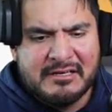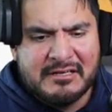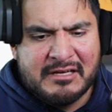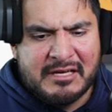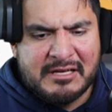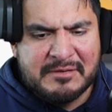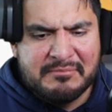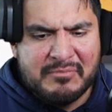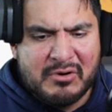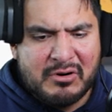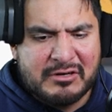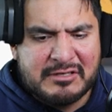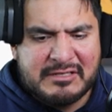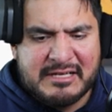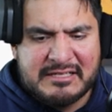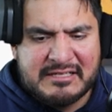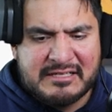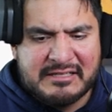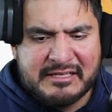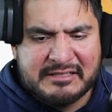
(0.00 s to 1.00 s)
And Mars
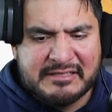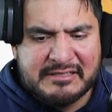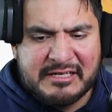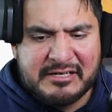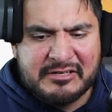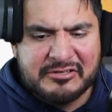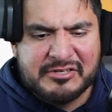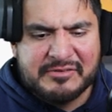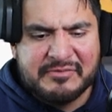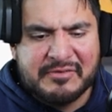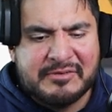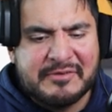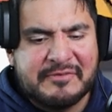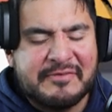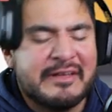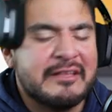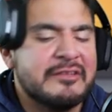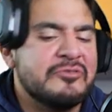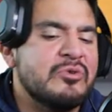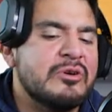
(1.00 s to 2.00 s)
has collected energy from the
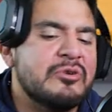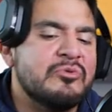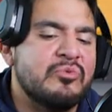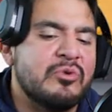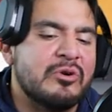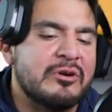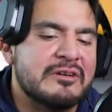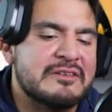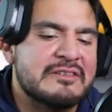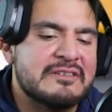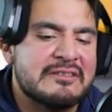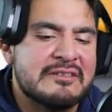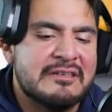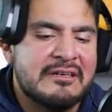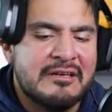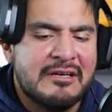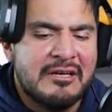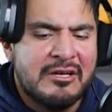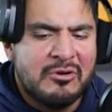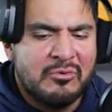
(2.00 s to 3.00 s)
Valley Windworks.
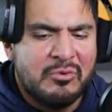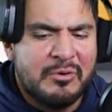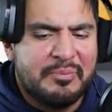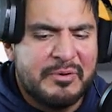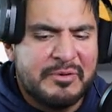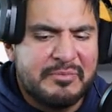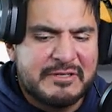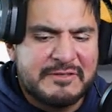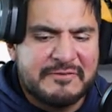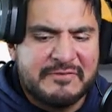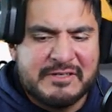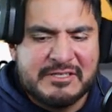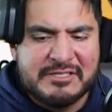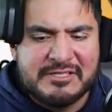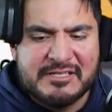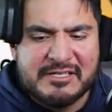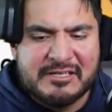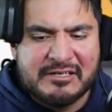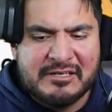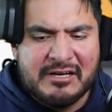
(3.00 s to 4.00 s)
We're pretty much
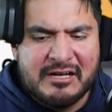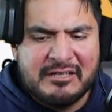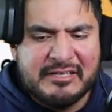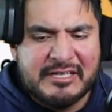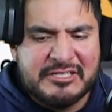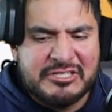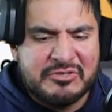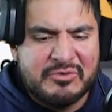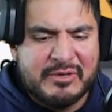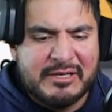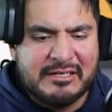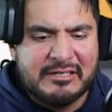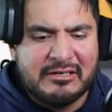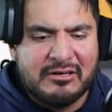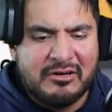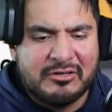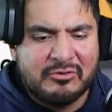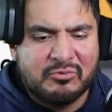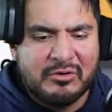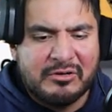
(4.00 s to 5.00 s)
finished here. I'll let you in
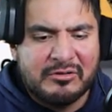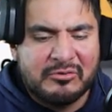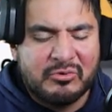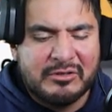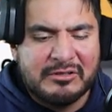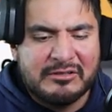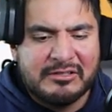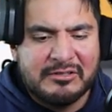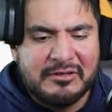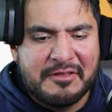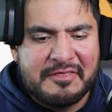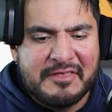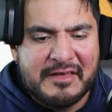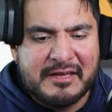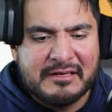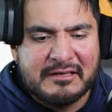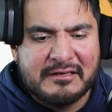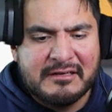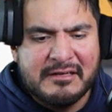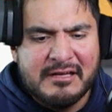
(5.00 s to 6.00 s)
on one, one little
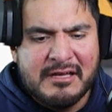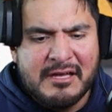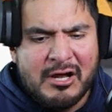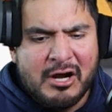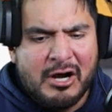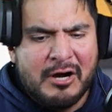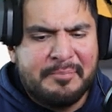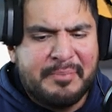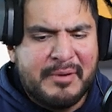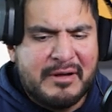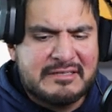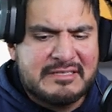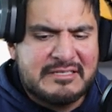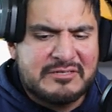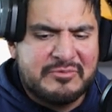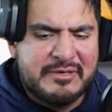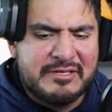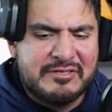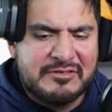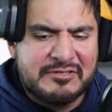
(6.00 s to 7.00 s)
thing. Our boss is
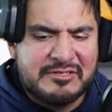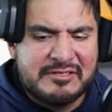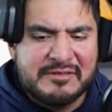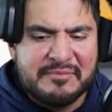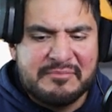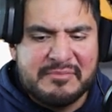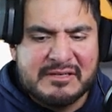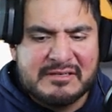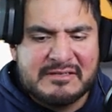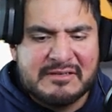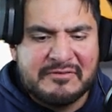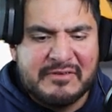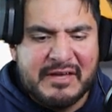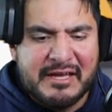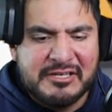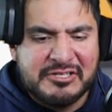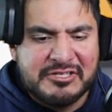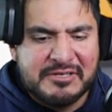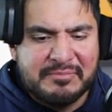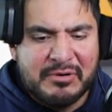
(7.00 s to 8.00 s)
researching the myths of
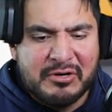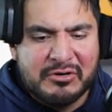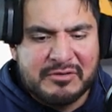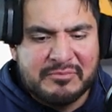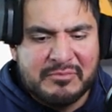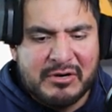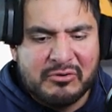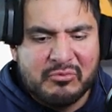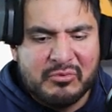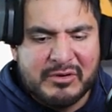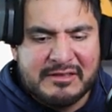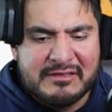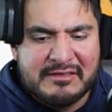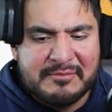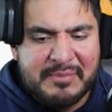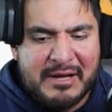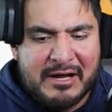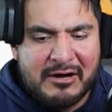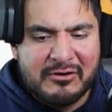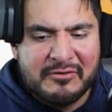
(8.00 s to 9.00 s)
ancient Pokemon with the
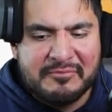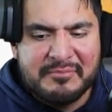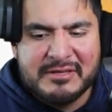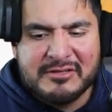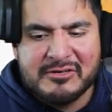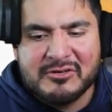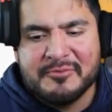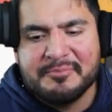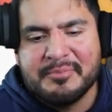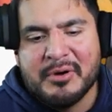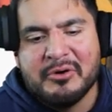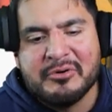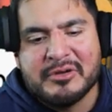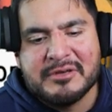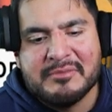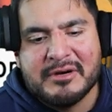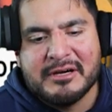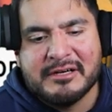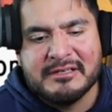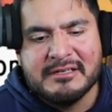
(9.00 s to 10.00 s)
power of mythical
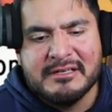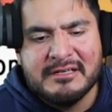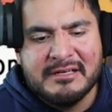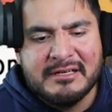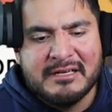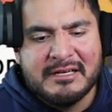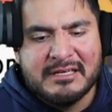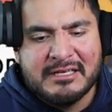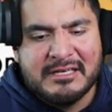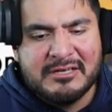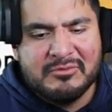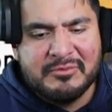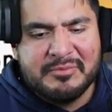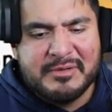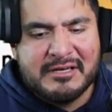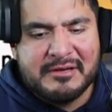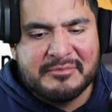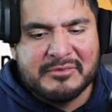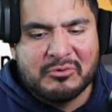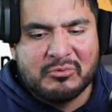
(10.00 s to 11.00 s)
Pokemon. He will
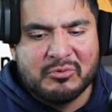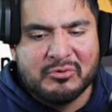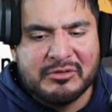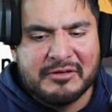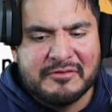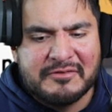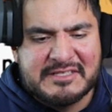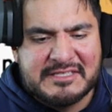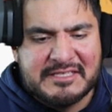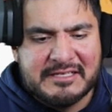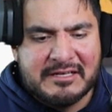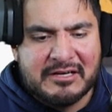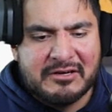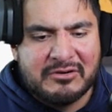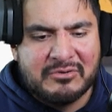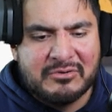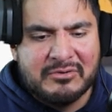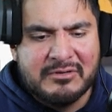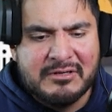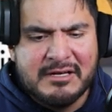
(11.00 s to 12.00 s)
become the ruler of
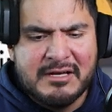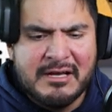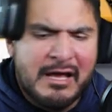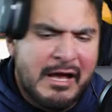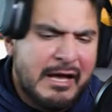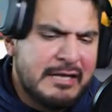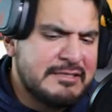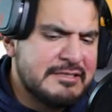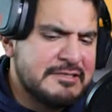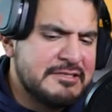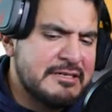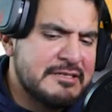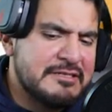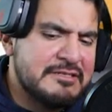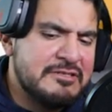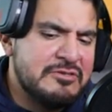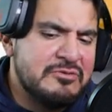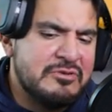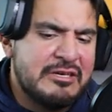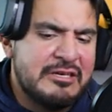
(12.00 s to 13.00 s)
Sinnoh. I suggest
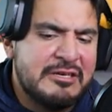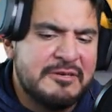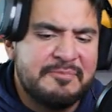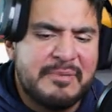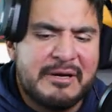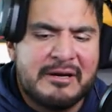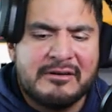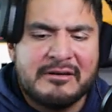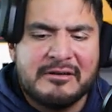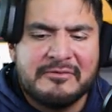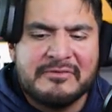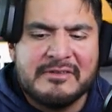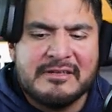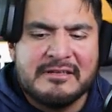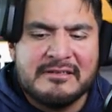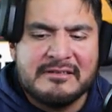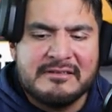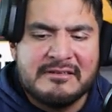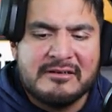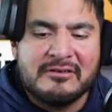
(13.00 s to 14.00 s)
you keep out of
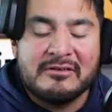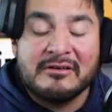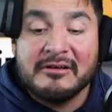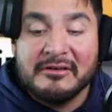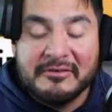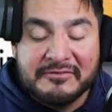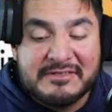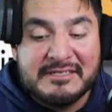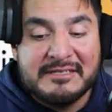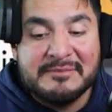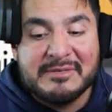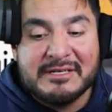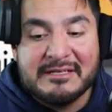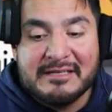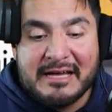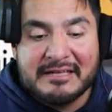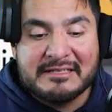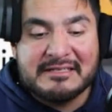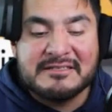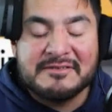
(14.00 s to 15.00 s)
the or of Team
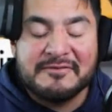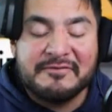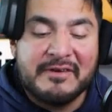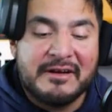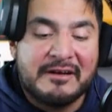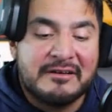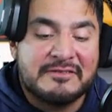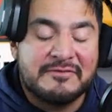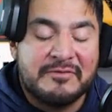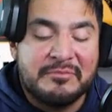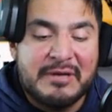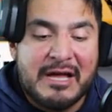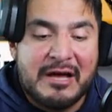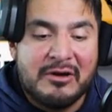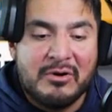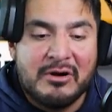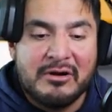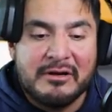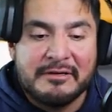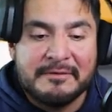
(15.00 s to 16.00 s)
Galactic's affairs from now
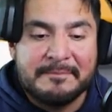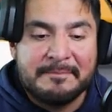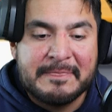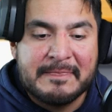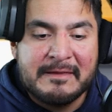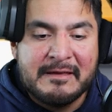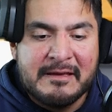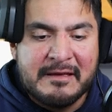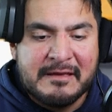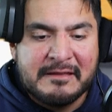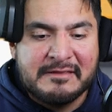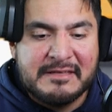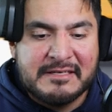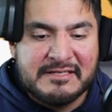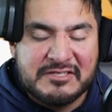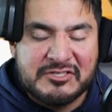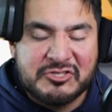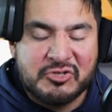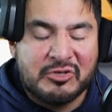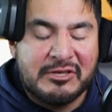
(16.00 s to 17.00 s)
on. This
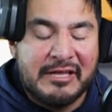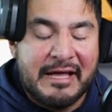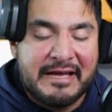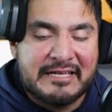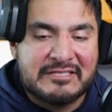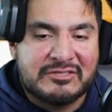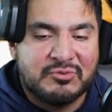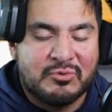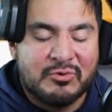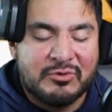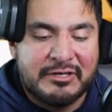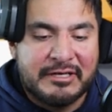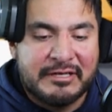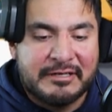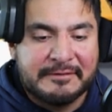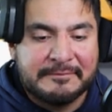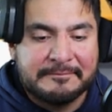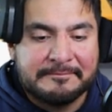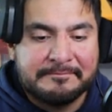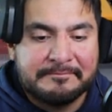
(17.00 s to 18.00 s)
is your last warning.
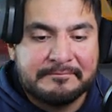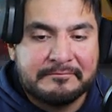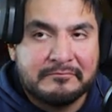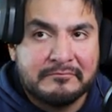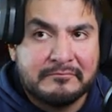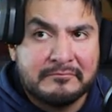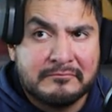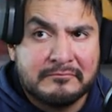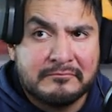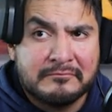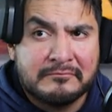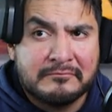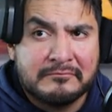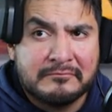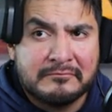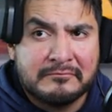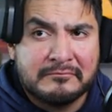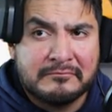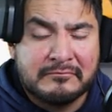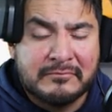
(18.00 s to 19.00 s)

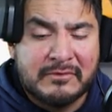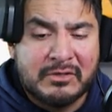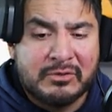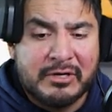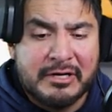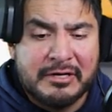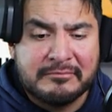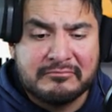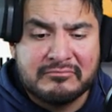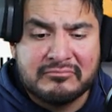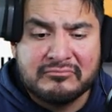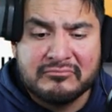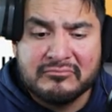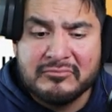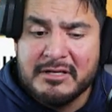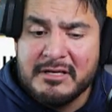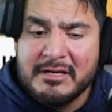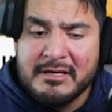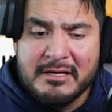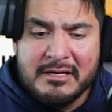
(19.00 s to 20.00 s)
Okay.
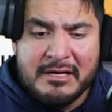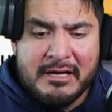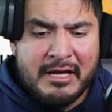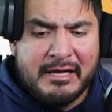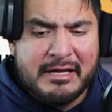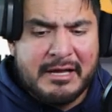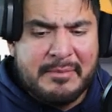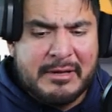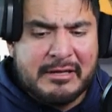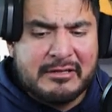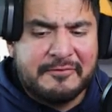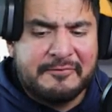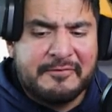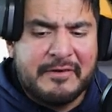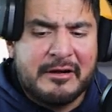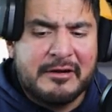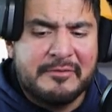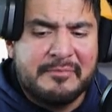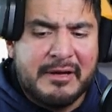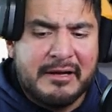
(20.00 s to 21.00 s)
I got my
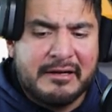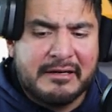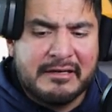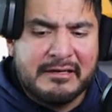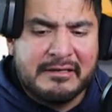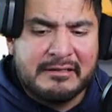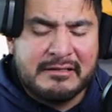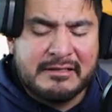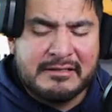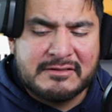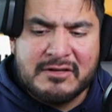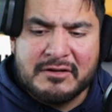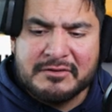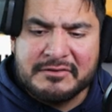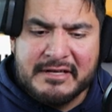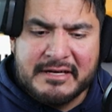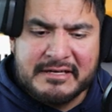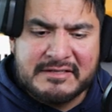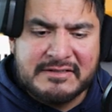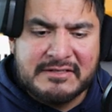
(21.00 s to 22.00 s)
Clefairy back, and it's all
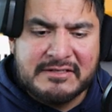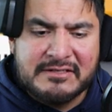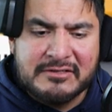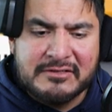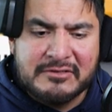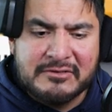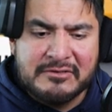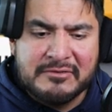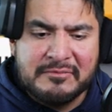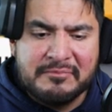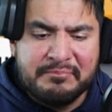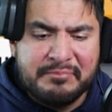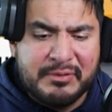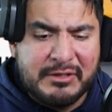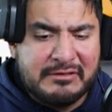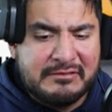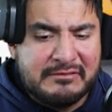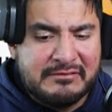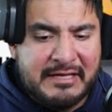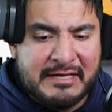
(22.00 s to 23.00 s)
thanks to you.
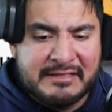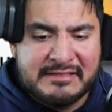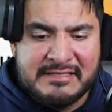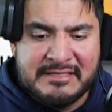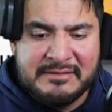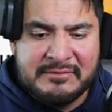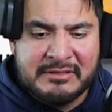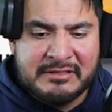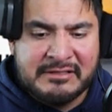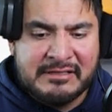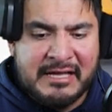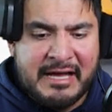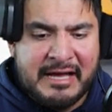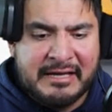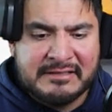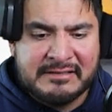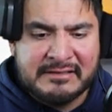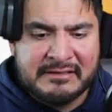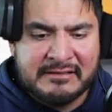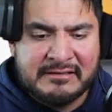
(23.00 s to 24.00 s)
But that Team
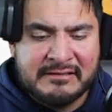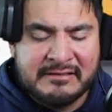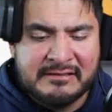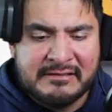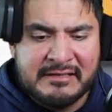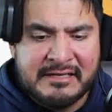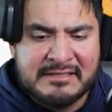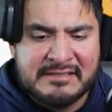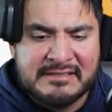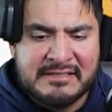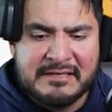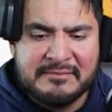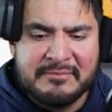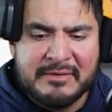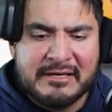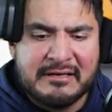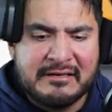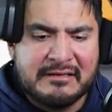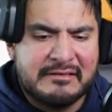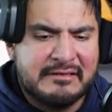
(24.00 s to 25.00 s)
Galactic, they said
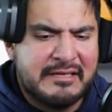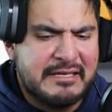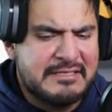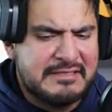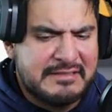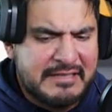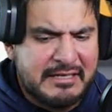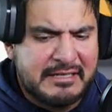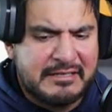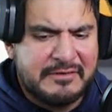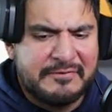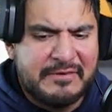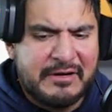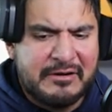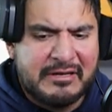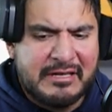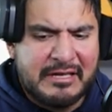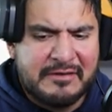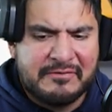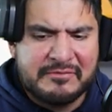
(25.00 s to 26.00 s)
my they said Clefairy
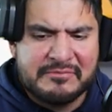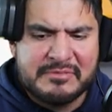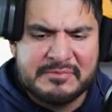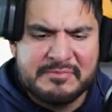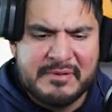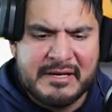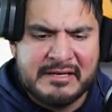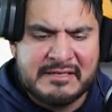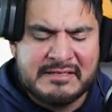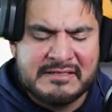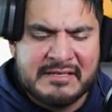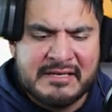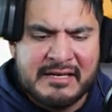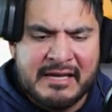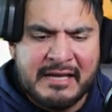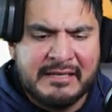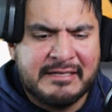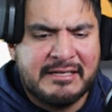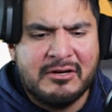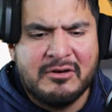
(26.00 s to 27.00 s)
came from space.
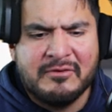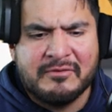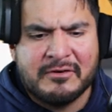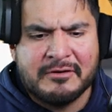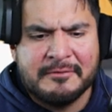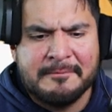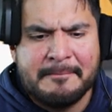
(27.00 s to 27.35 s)
Hand it over.